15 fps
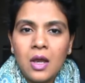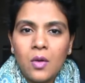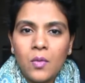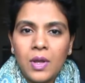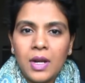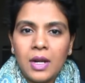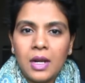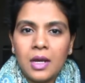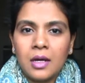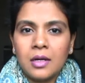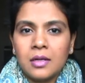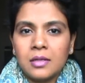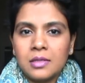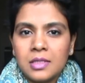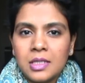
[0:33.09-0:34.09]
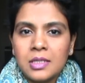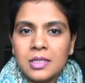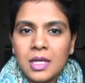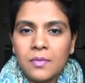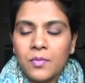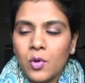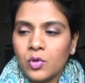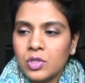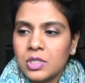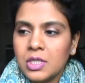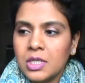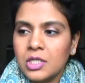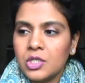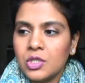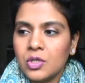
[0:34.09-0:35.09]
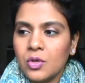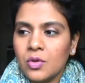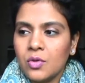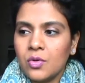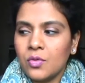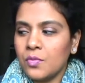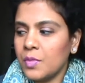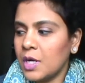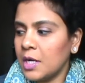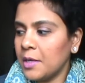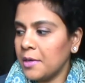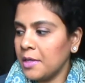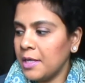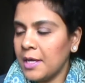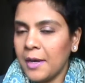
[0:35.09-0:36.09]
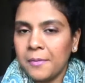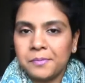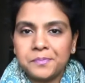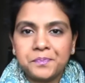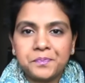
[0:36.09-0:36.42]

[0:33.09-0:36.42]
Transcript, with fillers: when uh, since I posted so uh, yeah